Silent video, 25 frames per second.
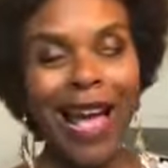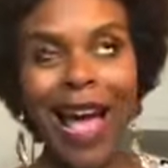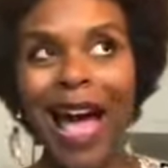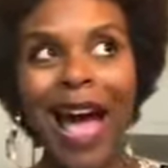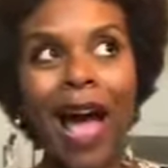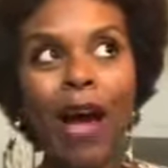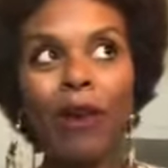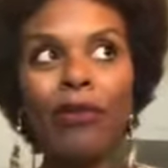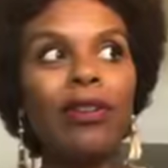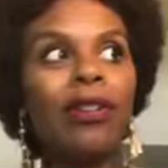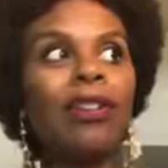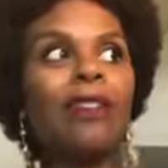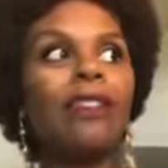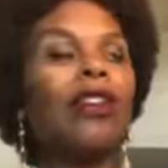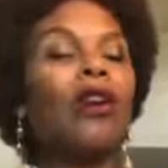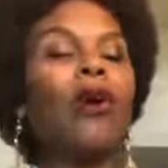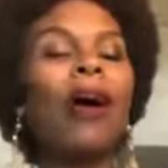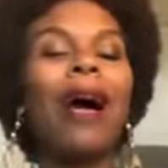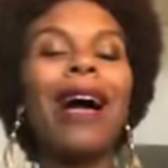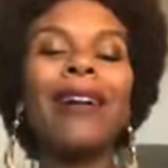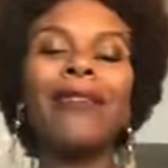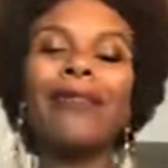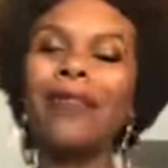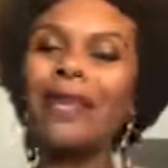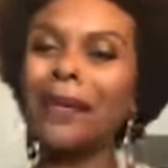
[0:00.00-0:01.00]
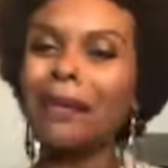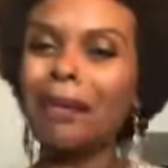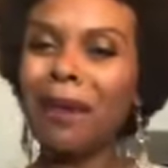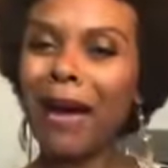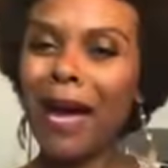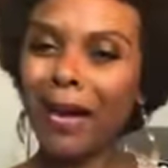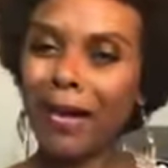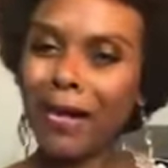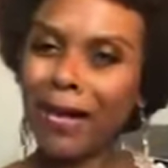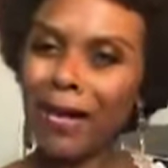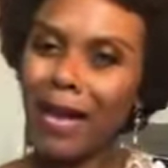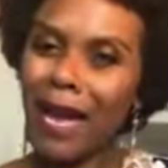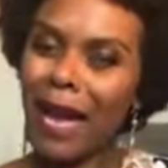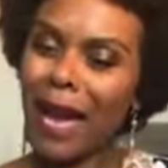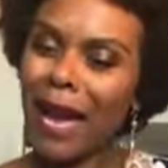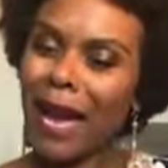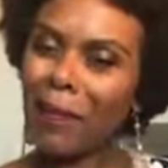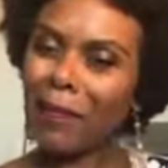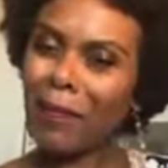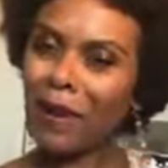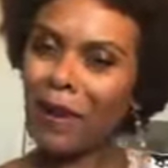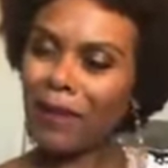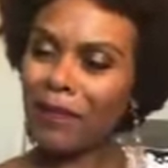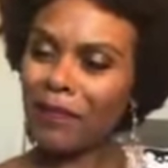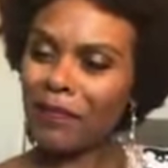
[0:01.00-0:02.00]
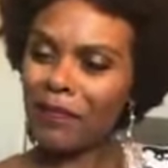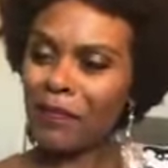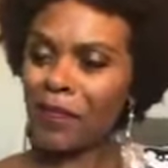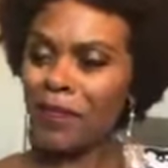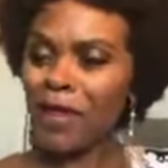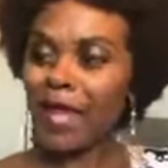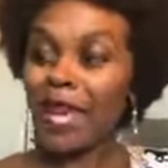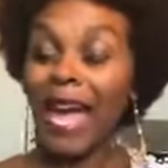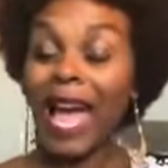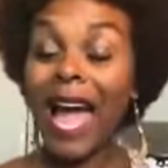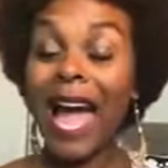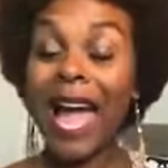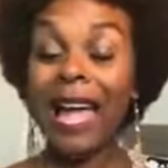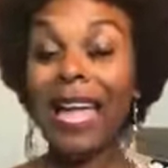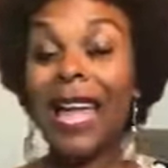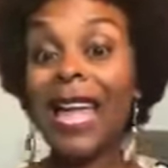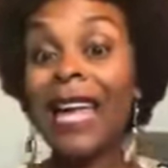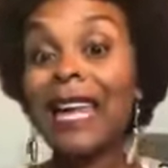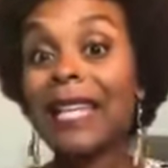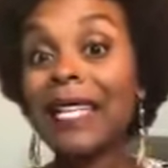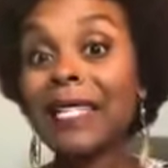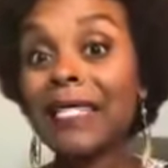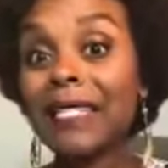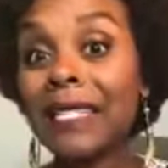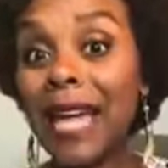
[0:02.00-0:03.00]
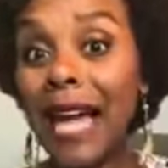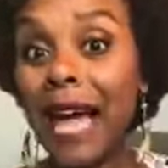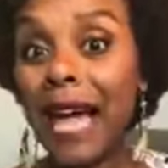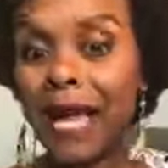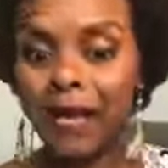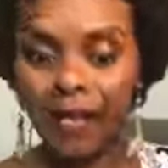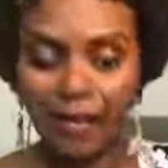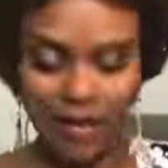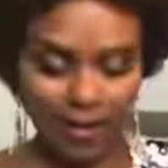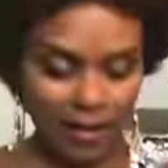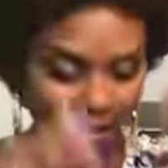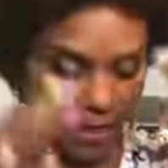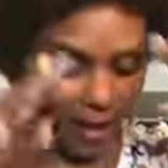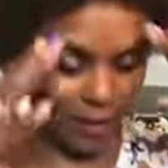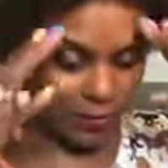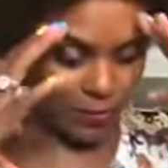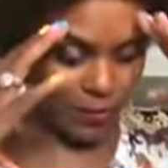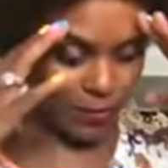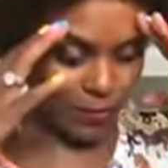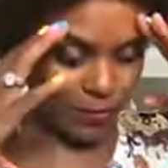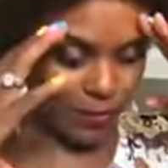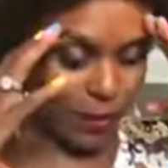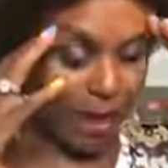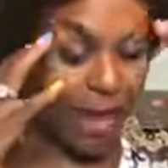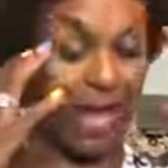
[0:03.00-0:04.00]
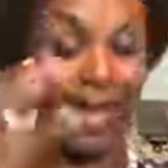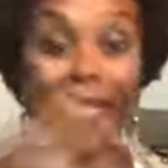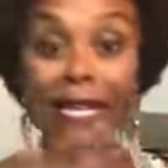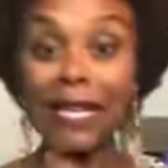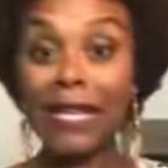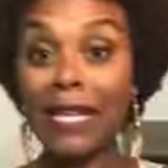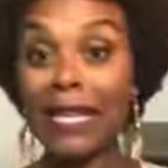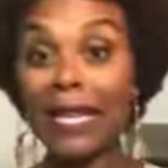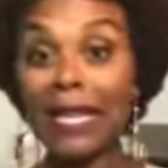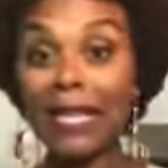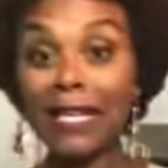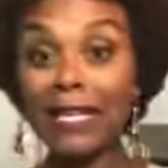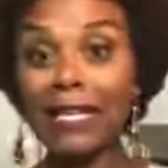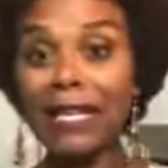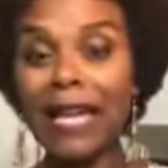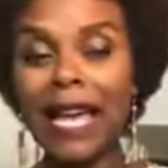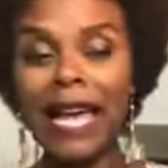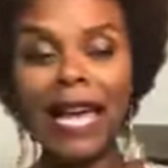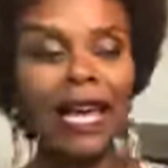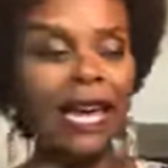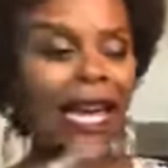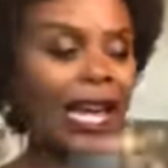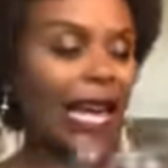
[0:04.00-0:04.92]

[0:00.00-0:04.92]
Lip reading: I don't even know how I feel about it. I got anxiety. Honey, I'm sweating in the inside.